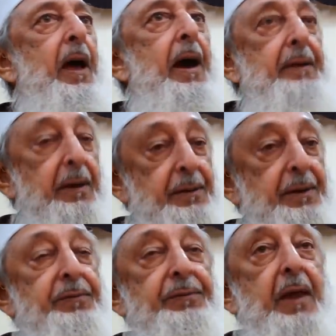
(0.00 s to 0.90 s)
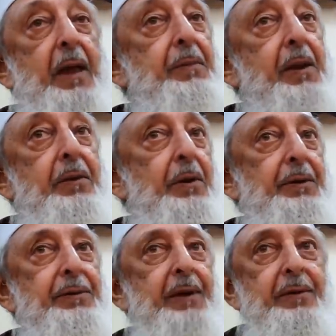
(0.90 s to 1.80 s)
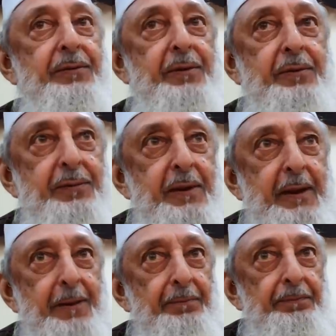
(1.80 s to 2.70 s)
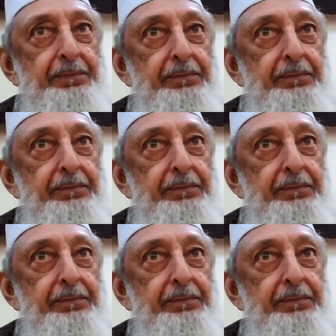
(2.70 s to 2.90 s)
And at this time, they're not as yet succeeding.